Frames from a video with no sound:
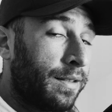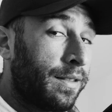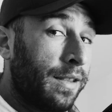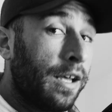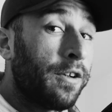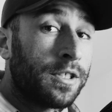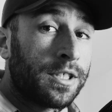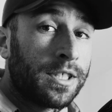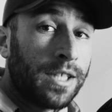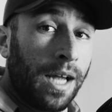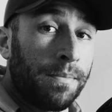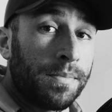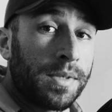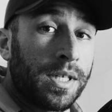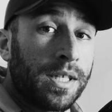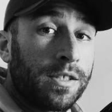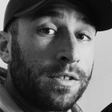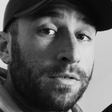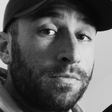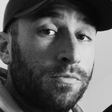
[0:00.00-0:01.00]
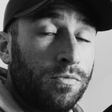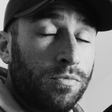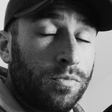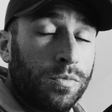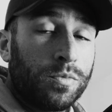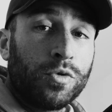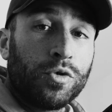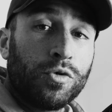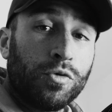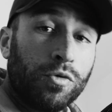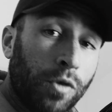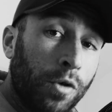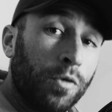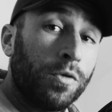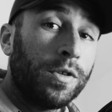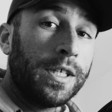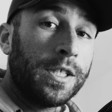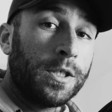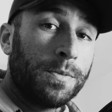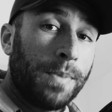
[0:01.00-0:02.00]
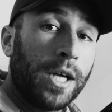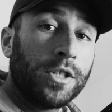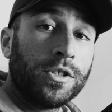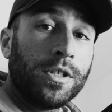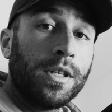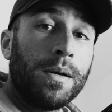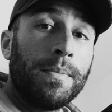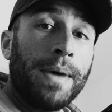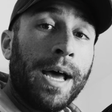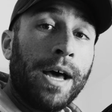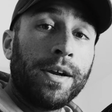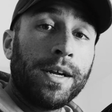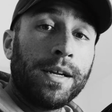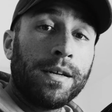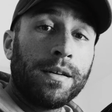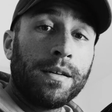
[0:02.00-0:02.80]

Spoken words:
There's something truly special about it.